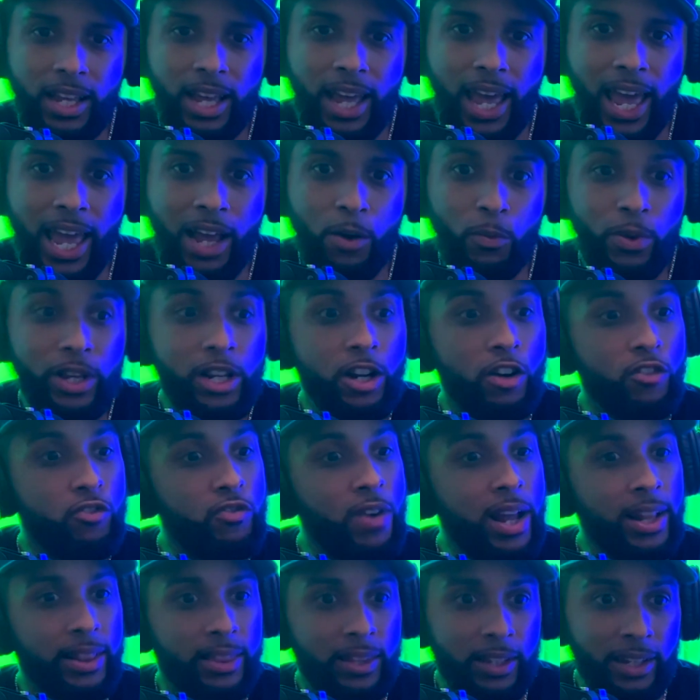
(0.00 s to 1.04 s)
and we could
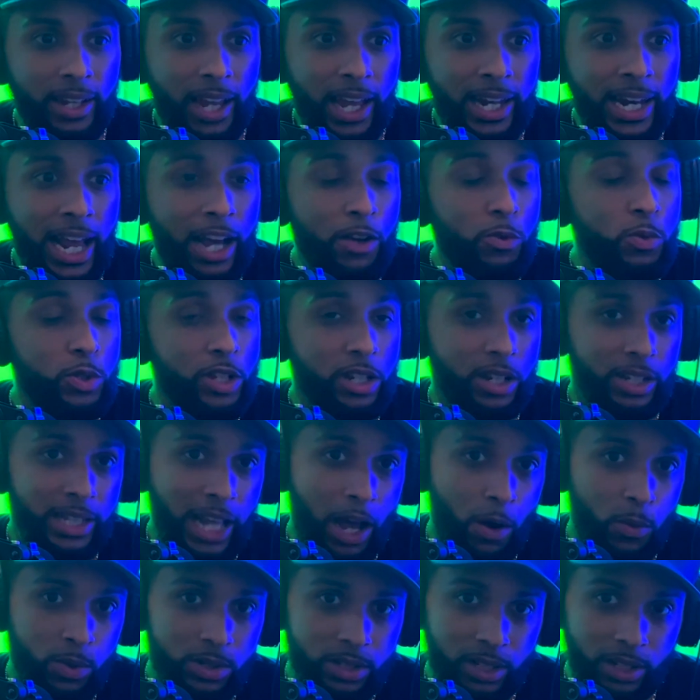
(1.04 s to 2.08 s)
rent it, and that
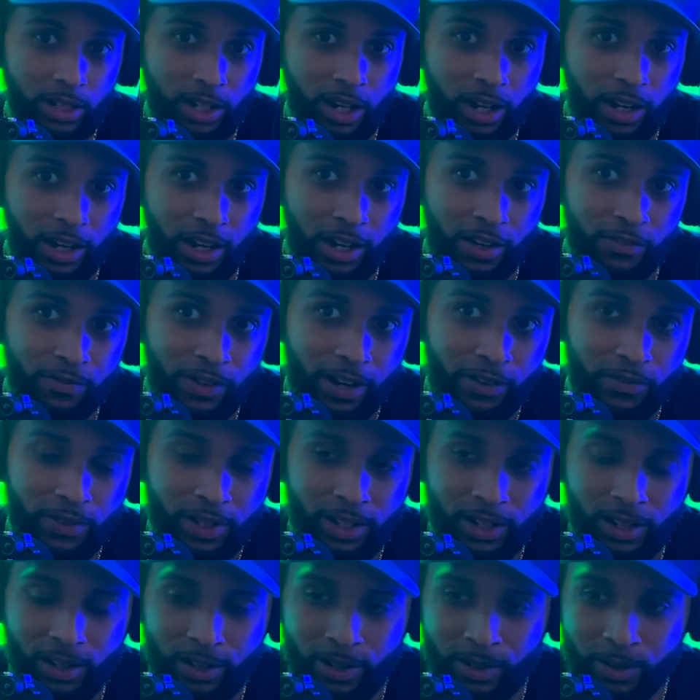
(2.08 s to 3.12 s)
was a very
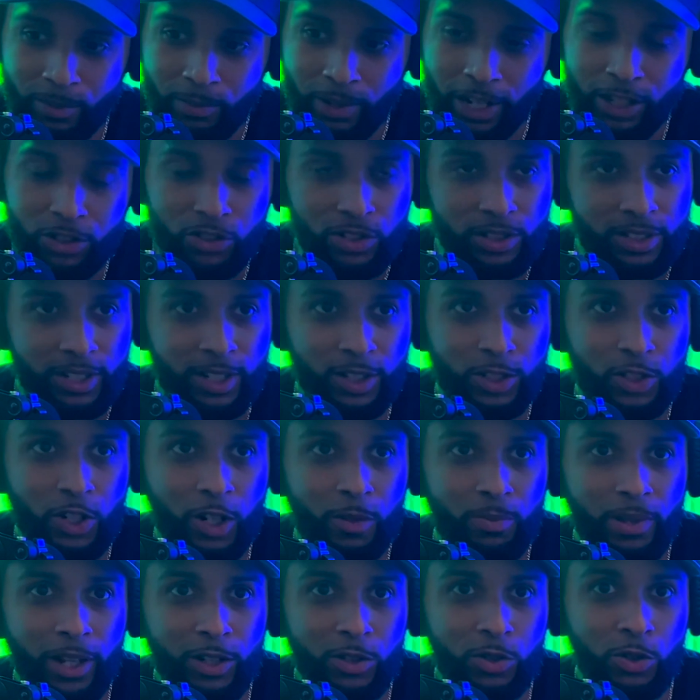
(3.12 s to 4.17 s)
interesting
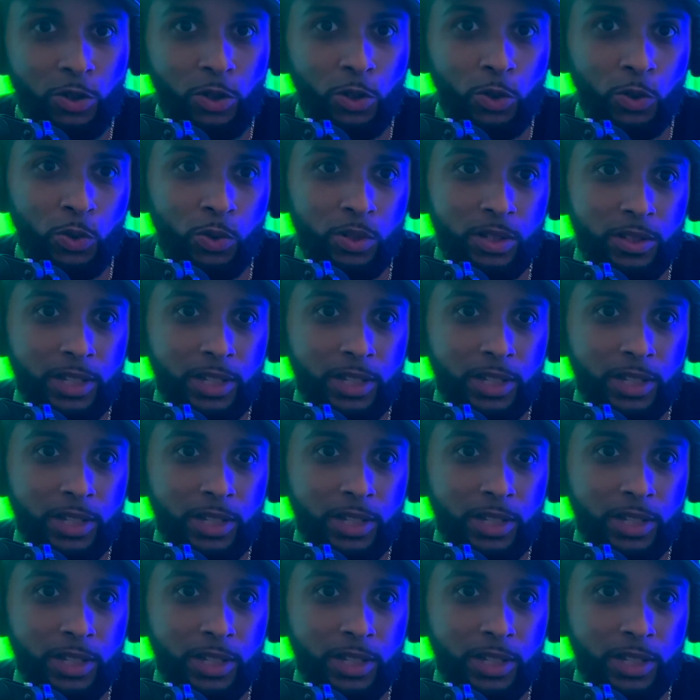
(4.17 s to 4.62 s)
term that you used.